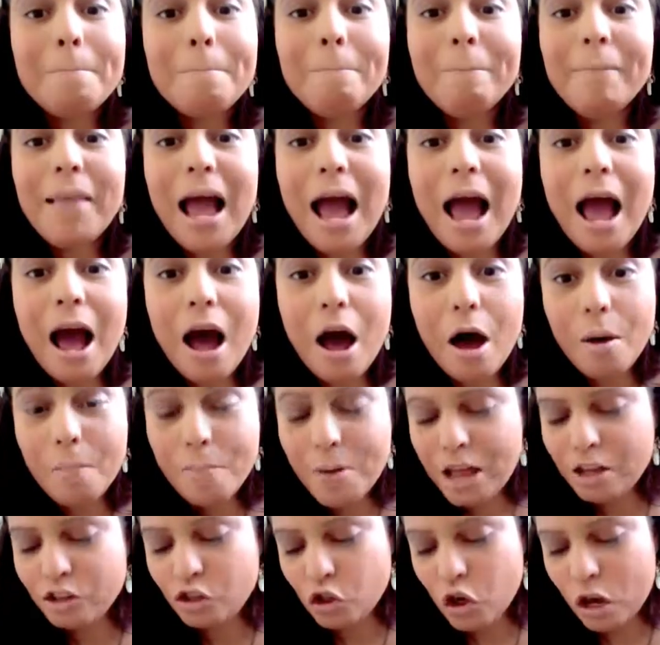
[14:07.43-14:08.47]
I hope
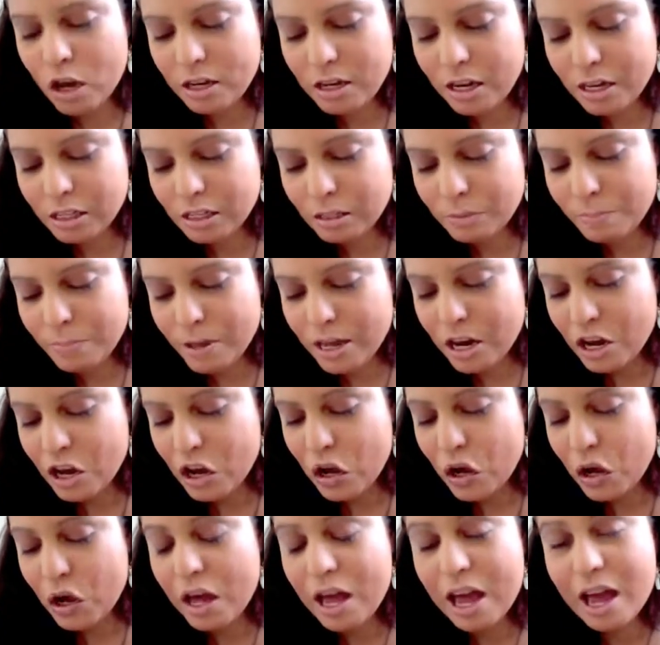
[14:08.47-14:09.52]
you enjoyed this video,
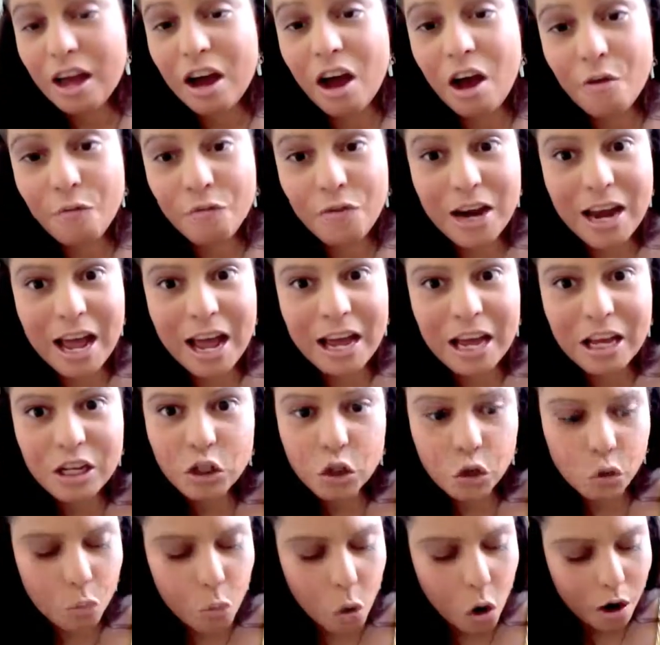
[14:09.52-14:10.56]
and hopefully I can
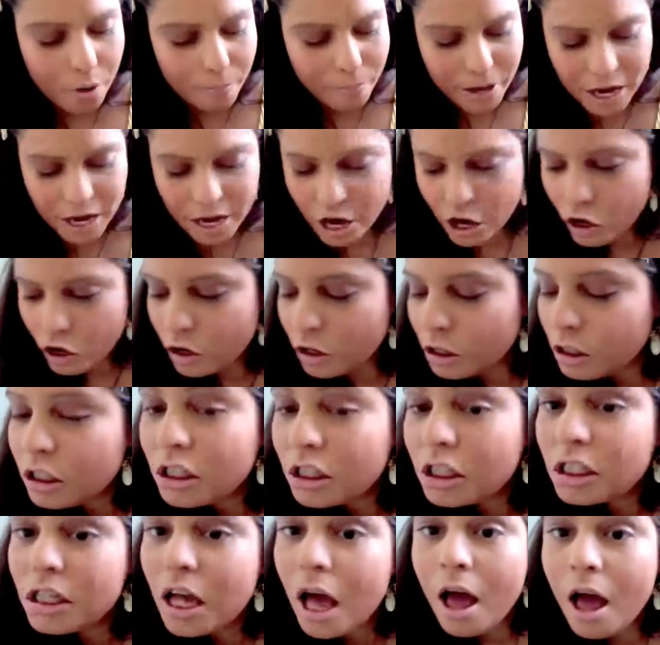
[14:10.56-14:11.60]
do more
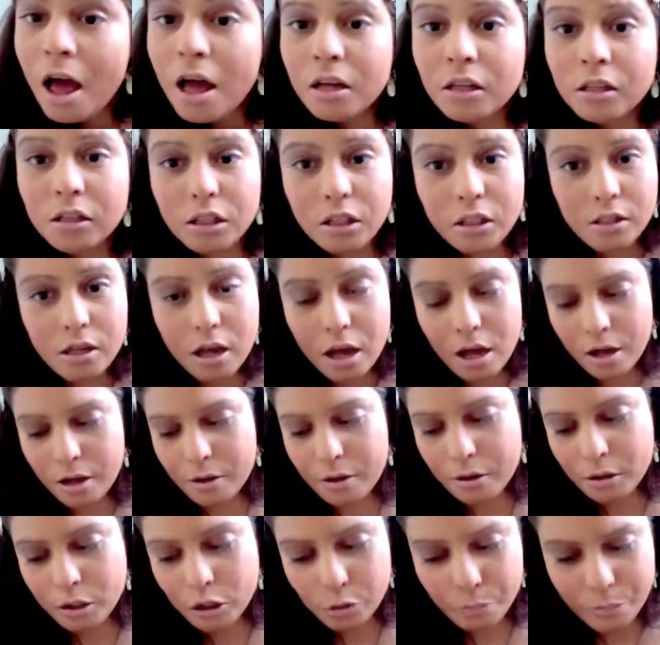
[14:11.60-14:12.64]
videos
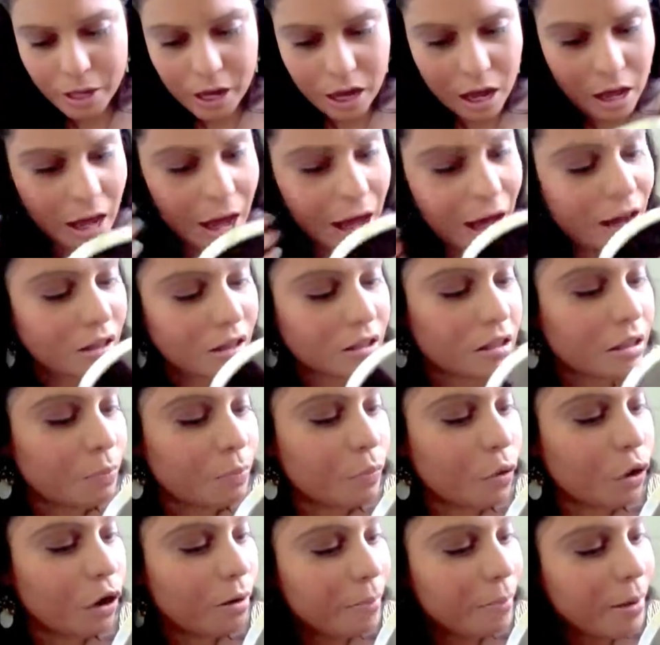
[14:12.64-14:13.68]
to build out
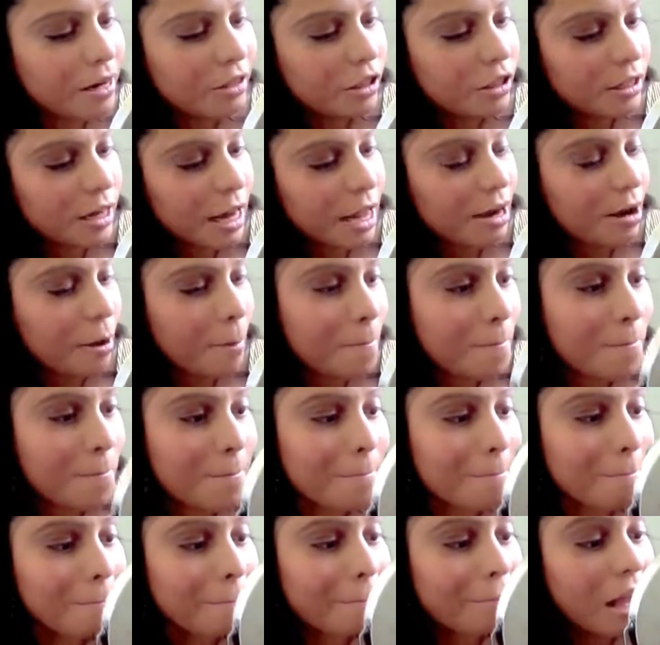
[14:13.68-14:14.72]
more my channel.
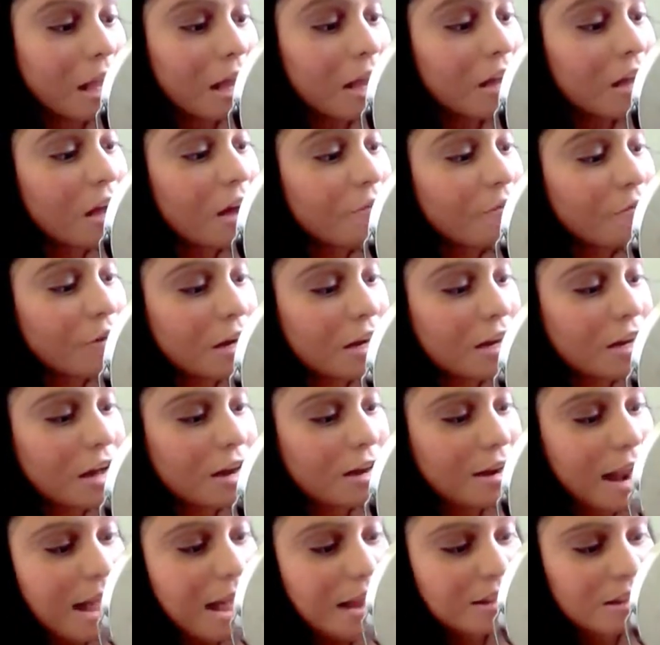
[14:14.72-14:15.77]
And hopefully you
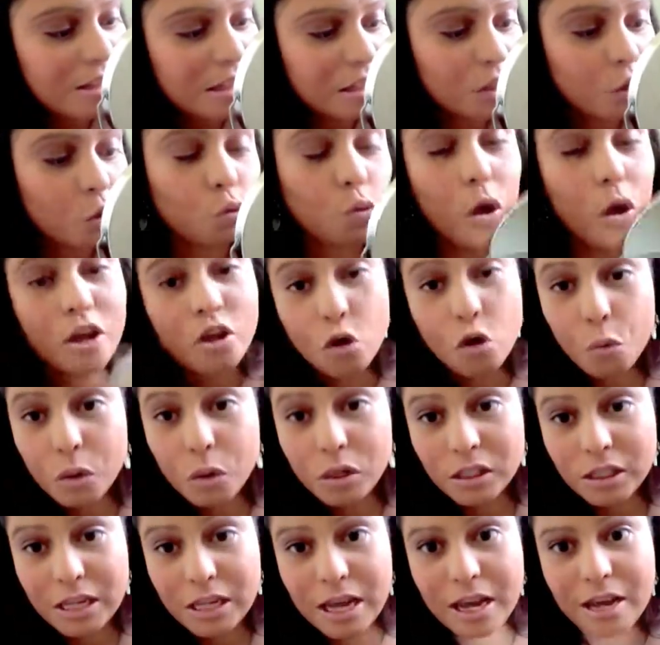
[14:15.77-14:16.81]
like this one. You will
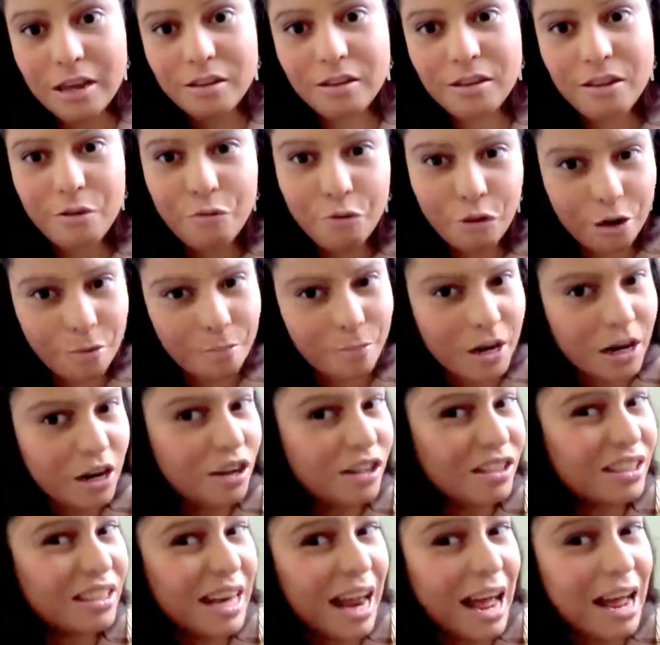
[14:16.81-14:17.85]
see different
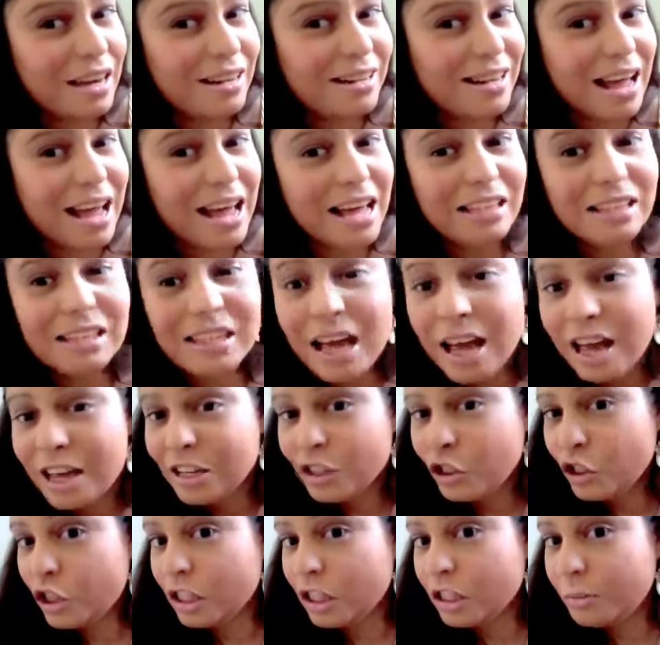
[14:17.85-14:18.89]
videos like this,
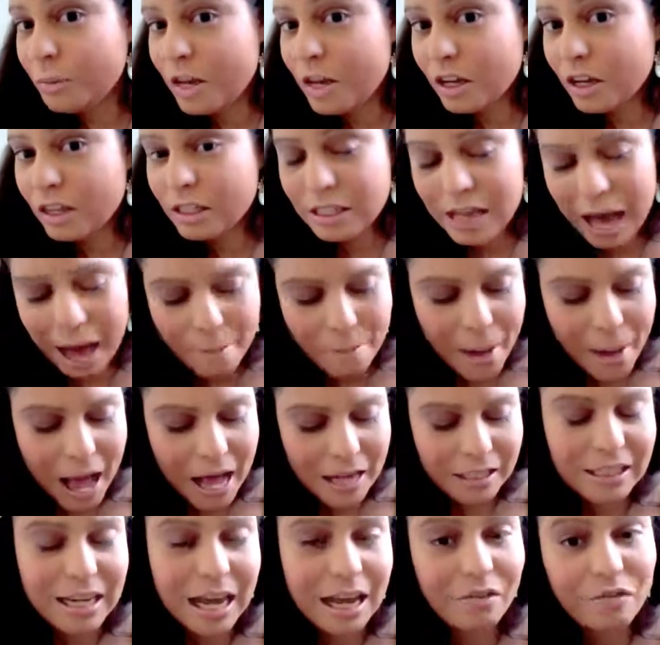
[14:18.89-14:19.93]
just because I
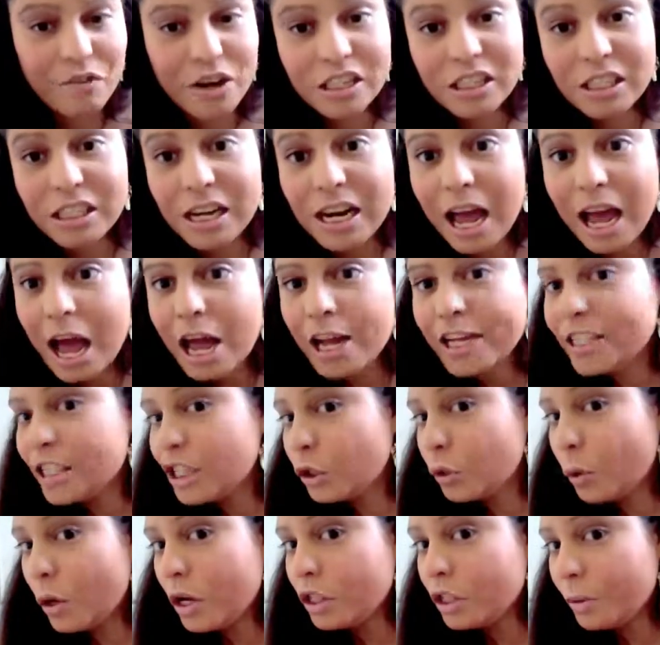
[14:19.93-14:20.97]
bought that recently. I just
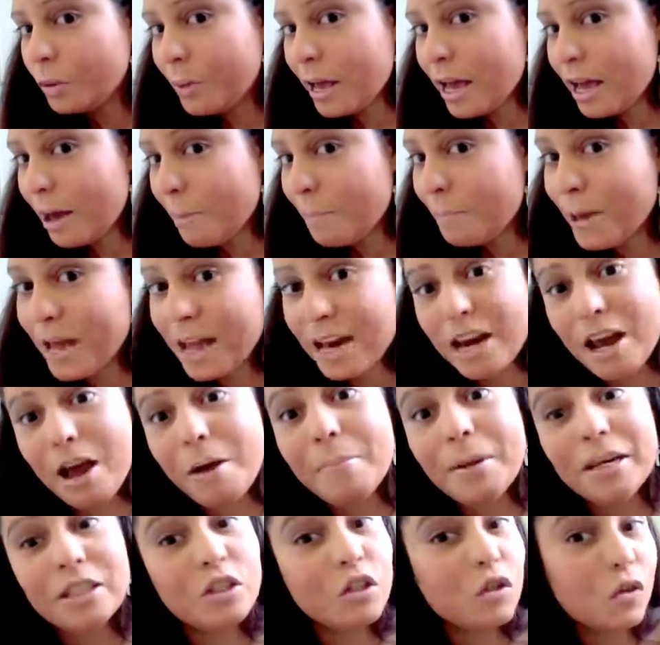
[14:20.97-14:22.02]
wanted to make a video,
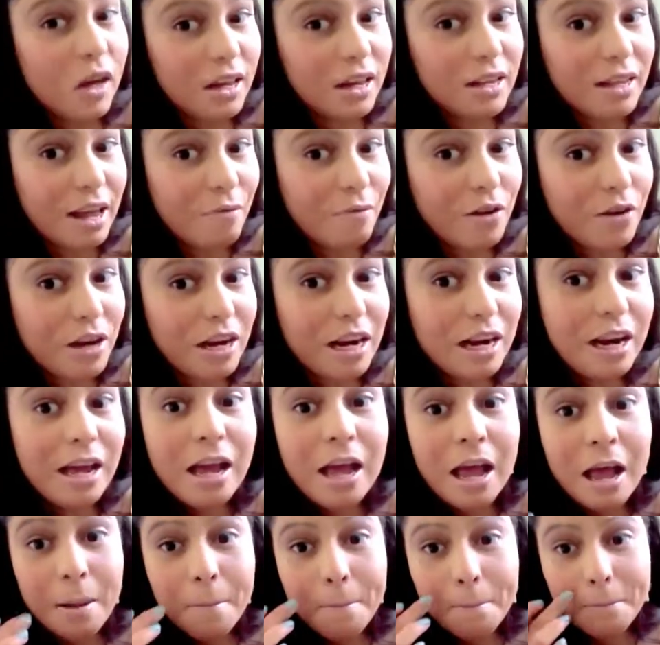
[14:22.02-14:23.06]
but you can definitely
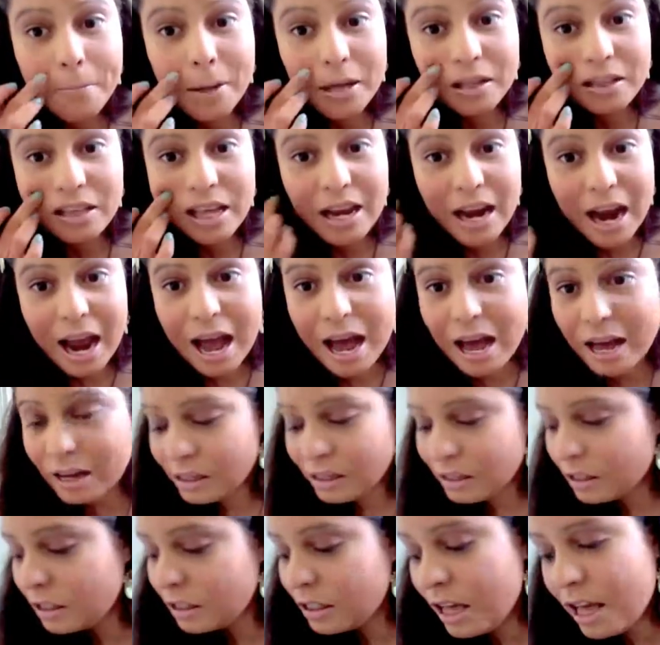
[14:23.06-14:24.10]
build it
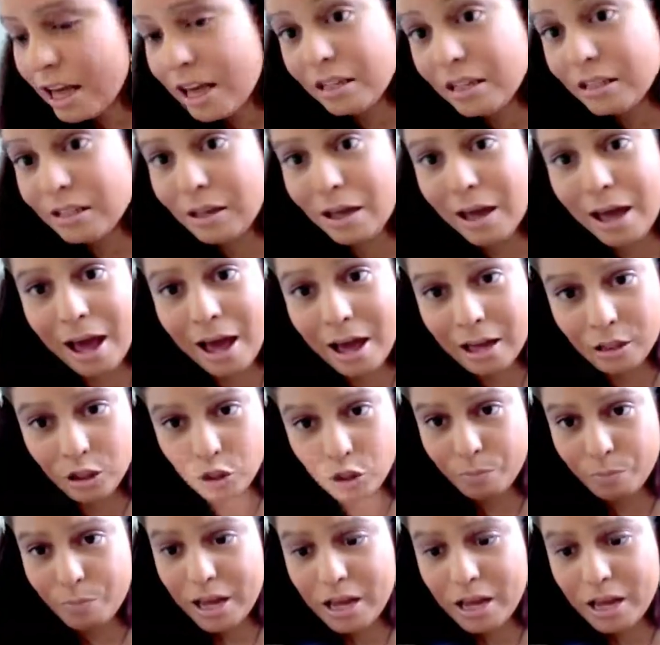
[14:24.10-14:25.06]
out. And I had to make